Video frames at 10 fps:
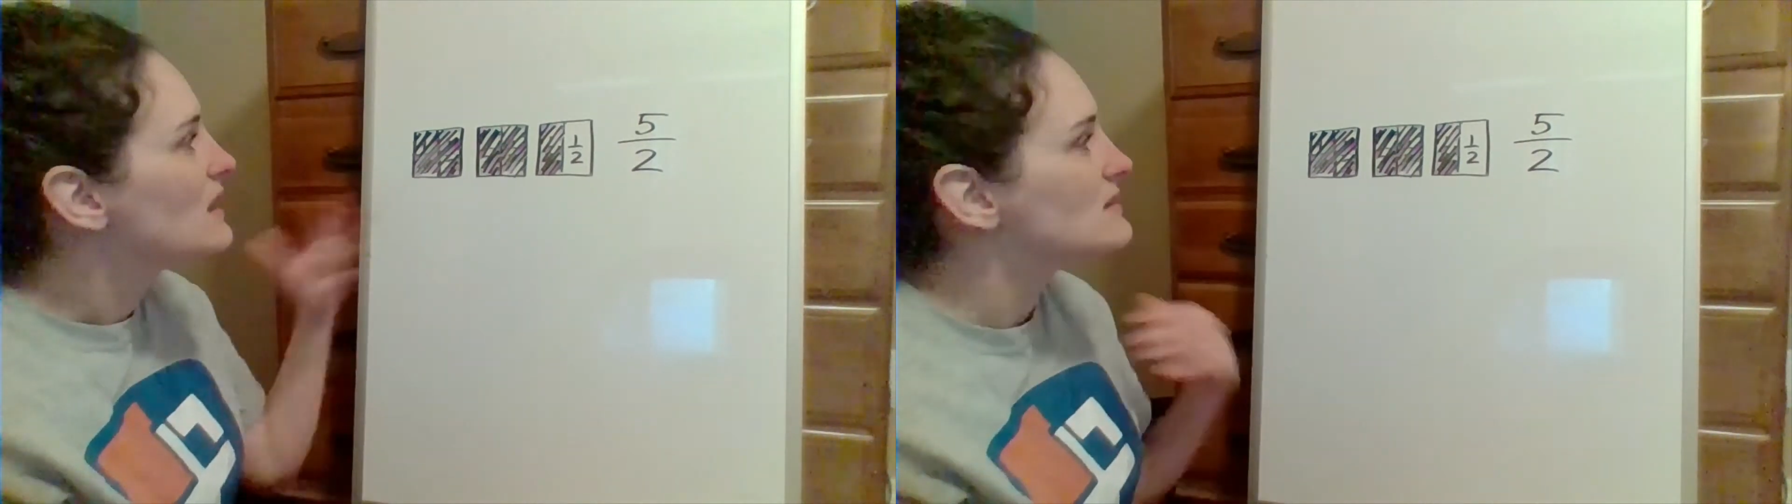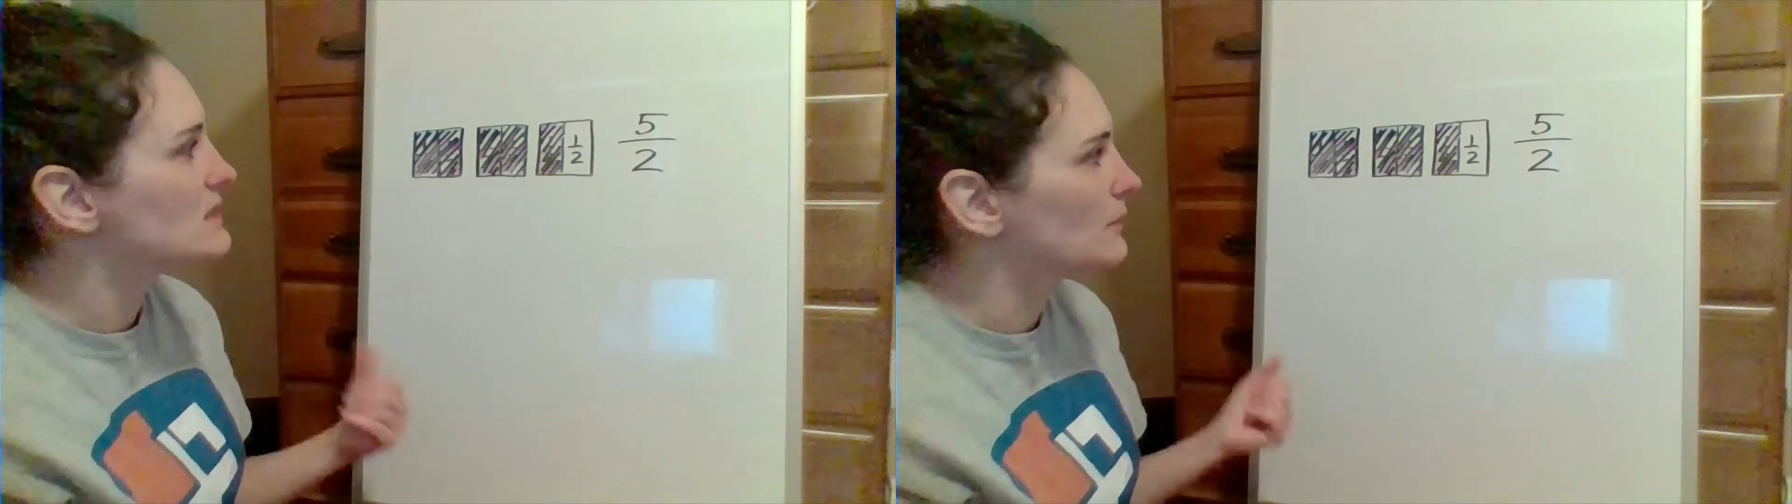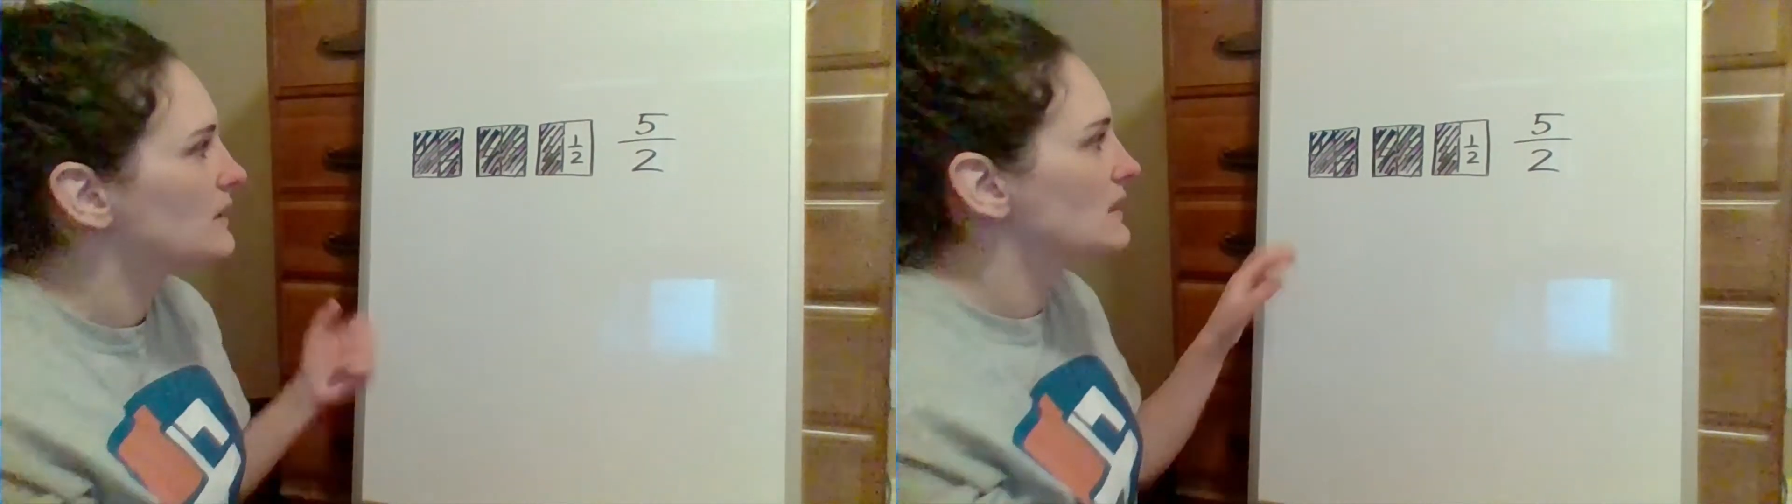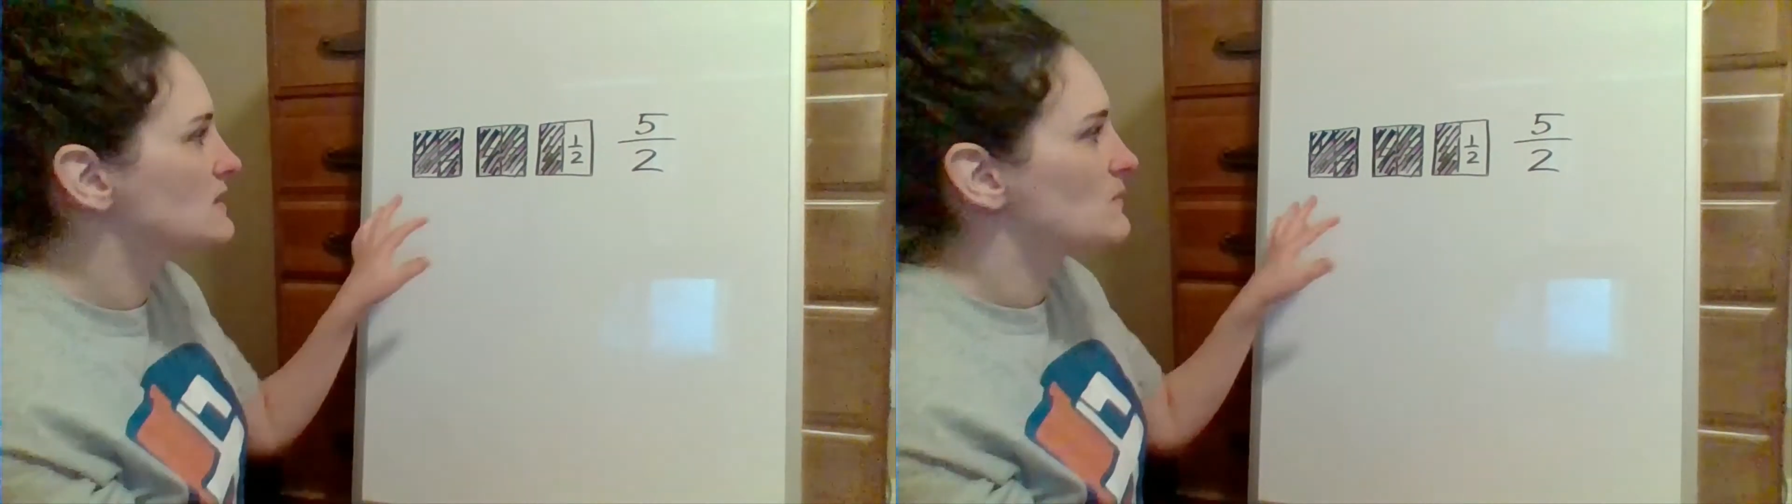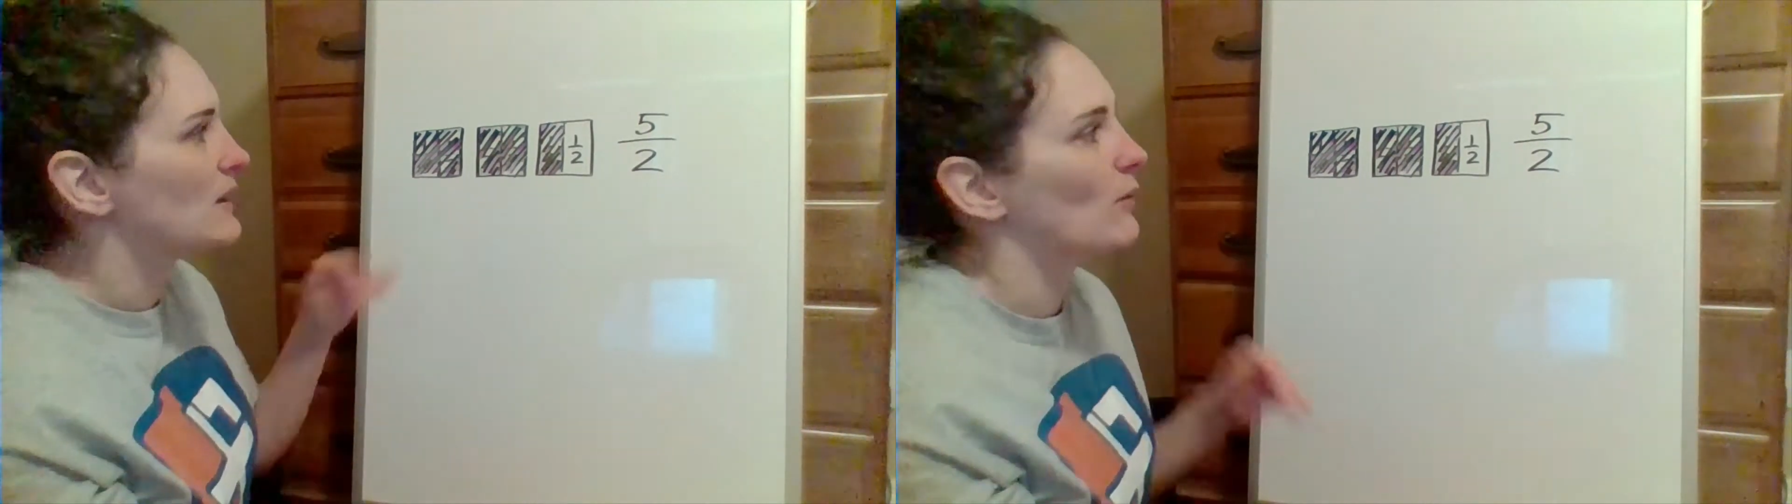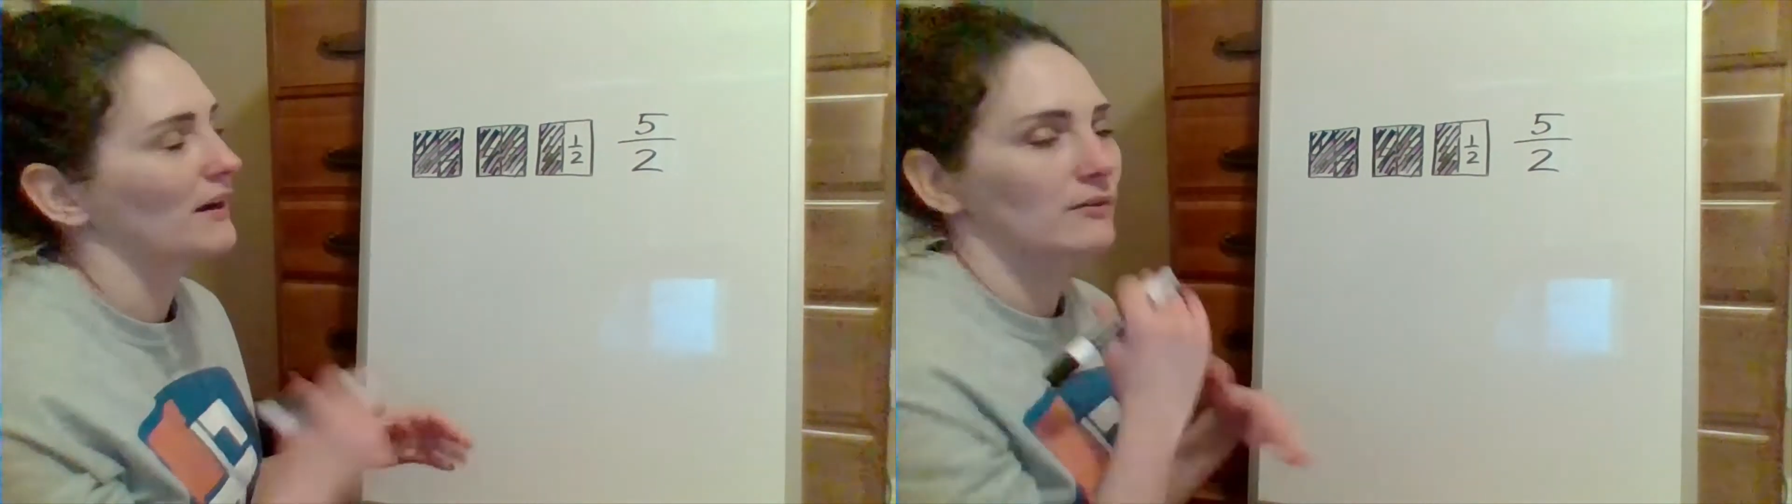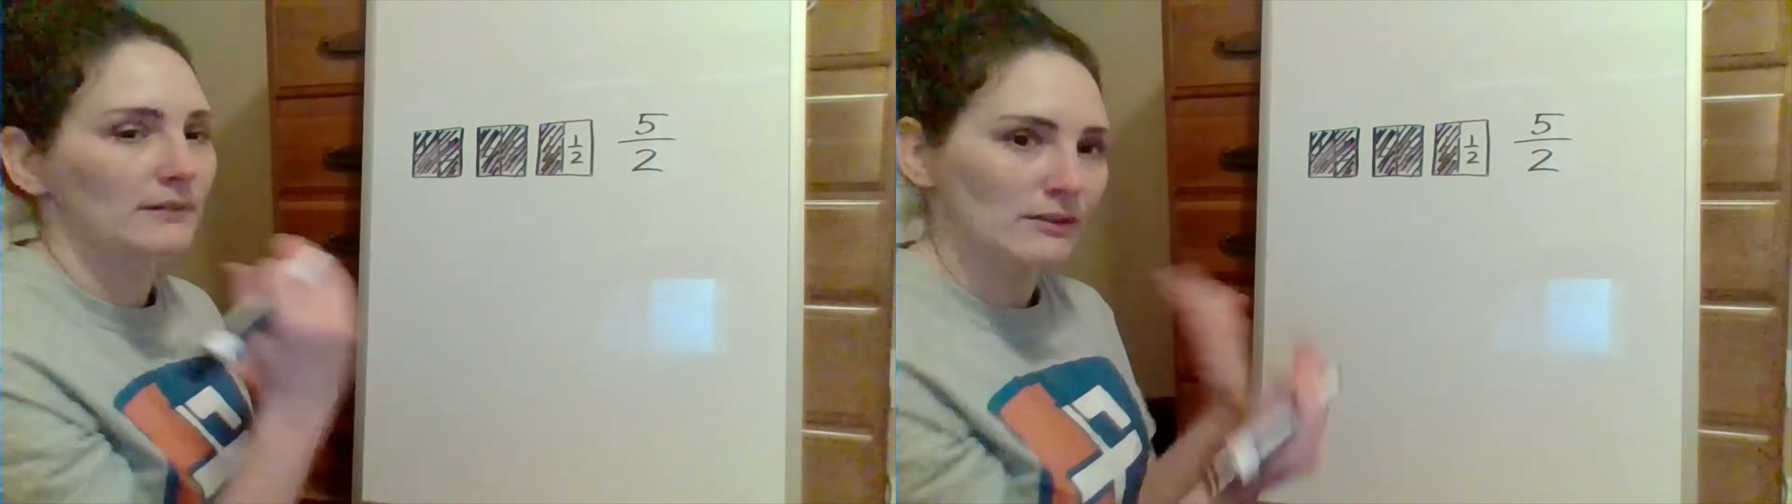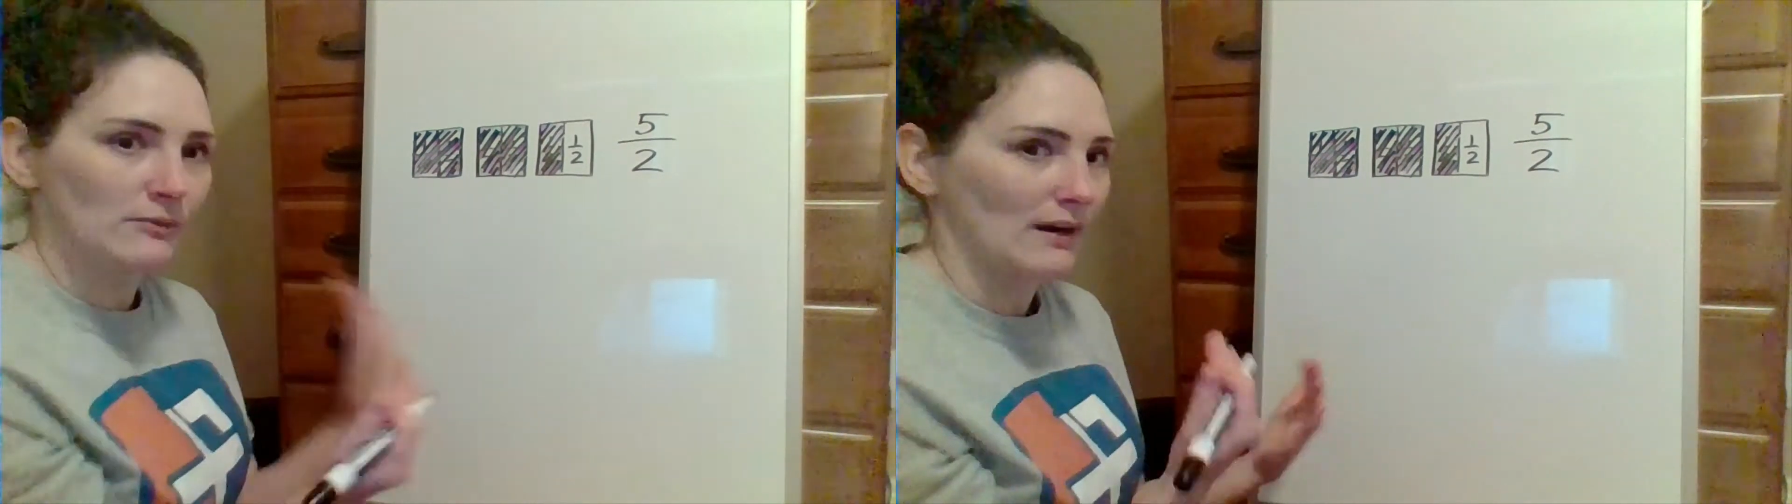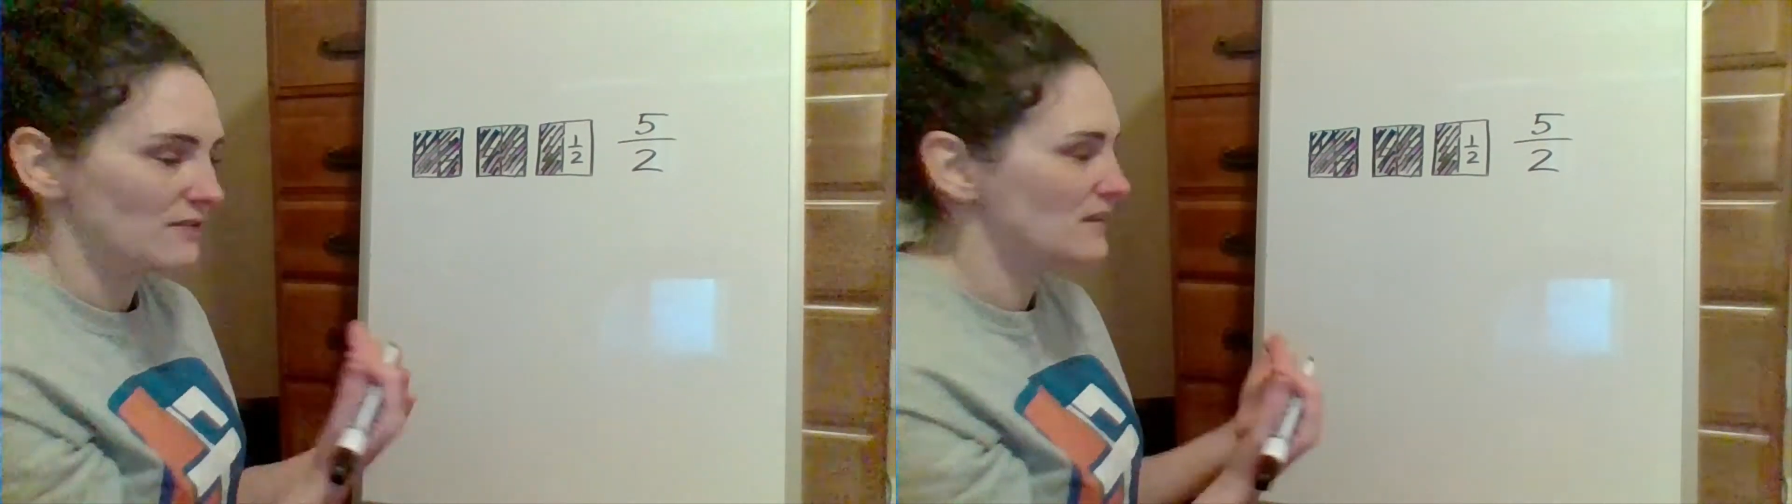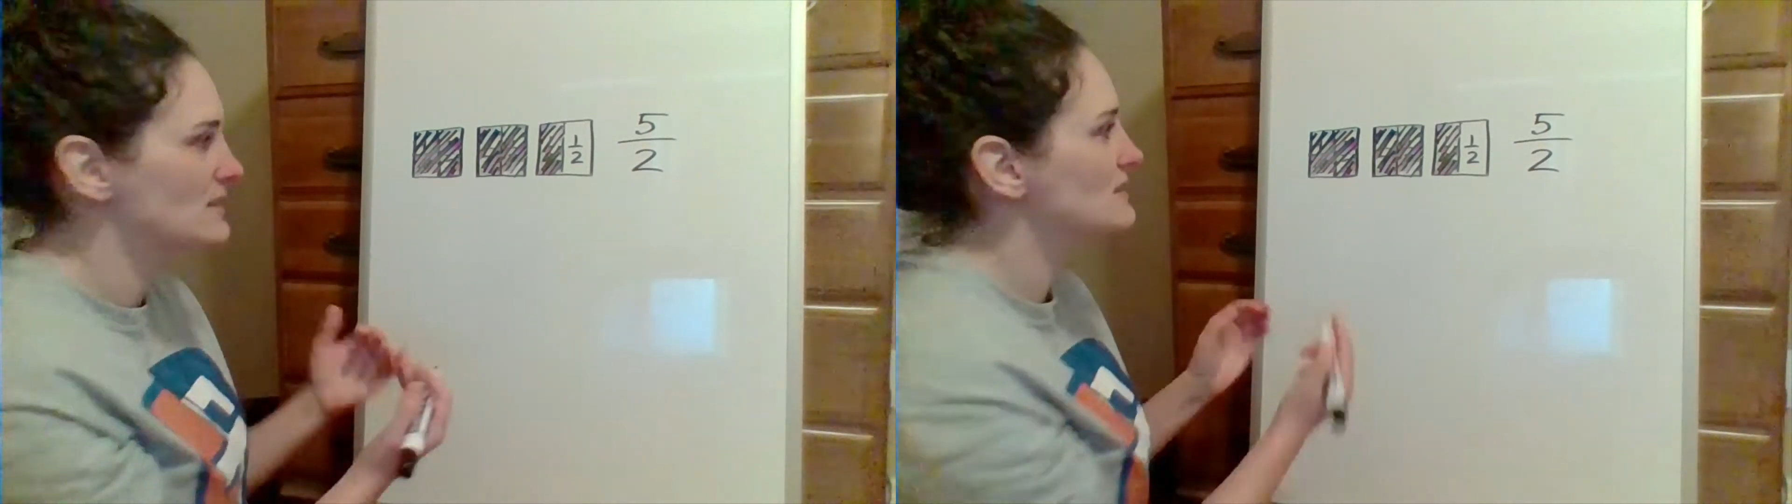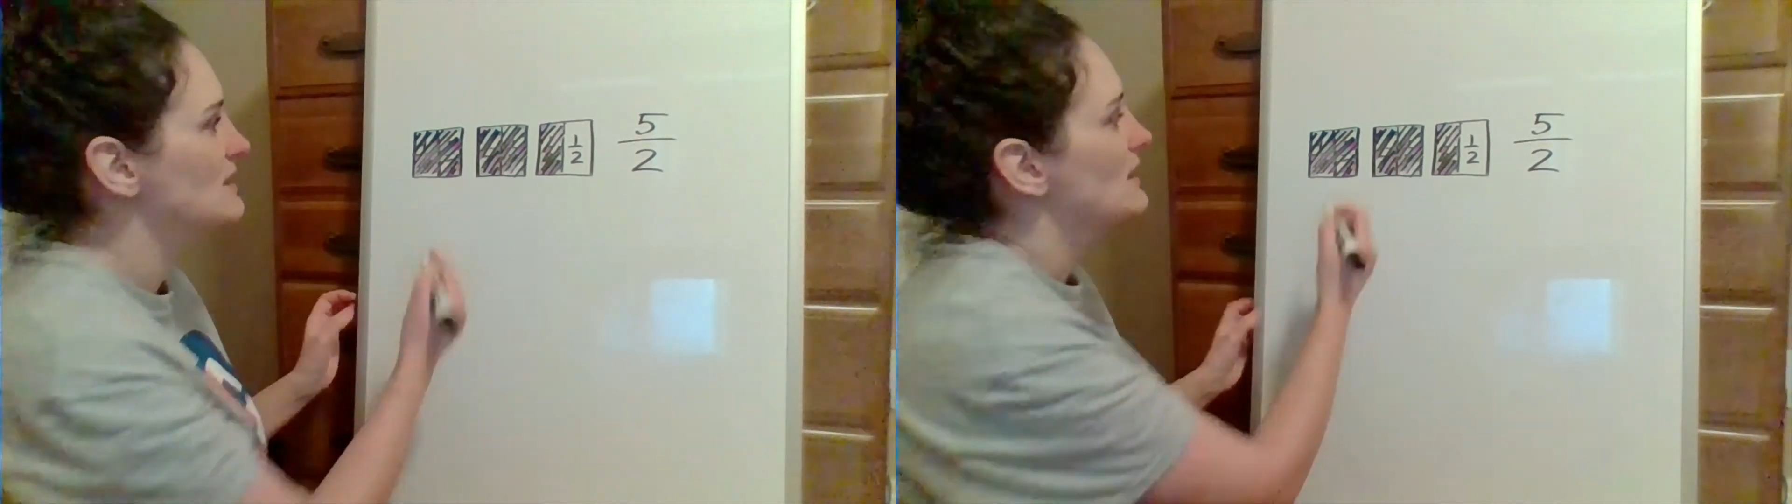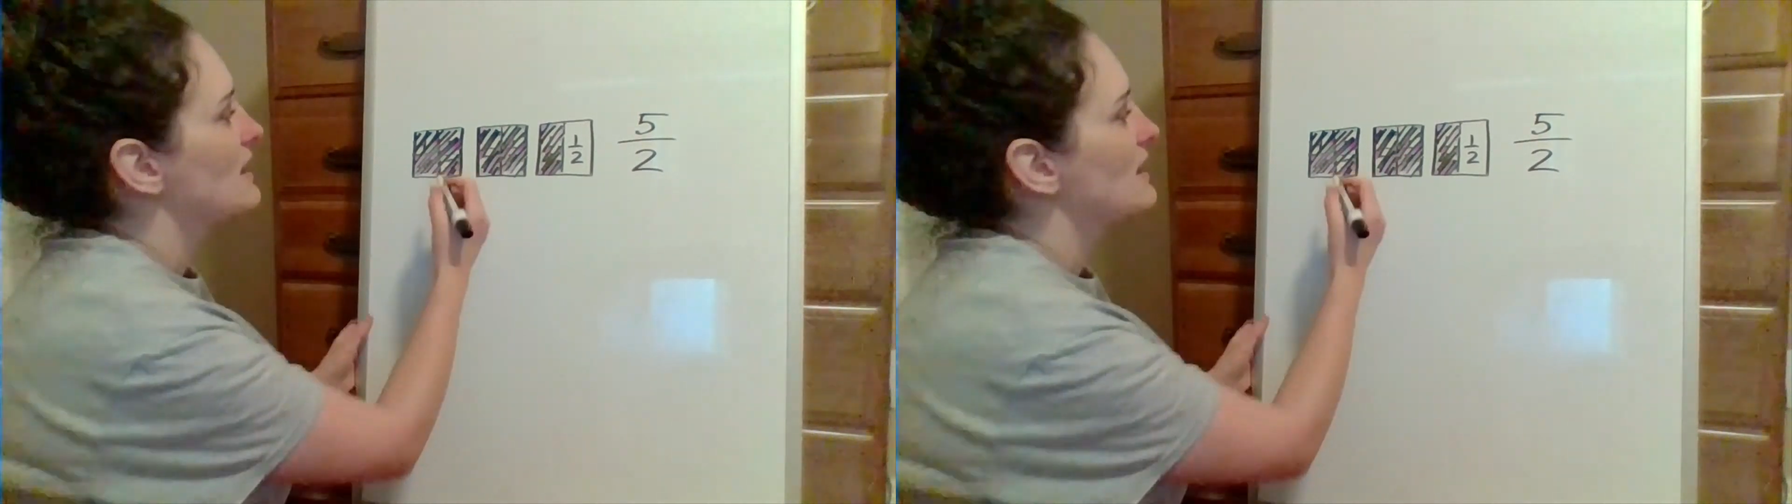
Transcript: Some kids may want to rewrite this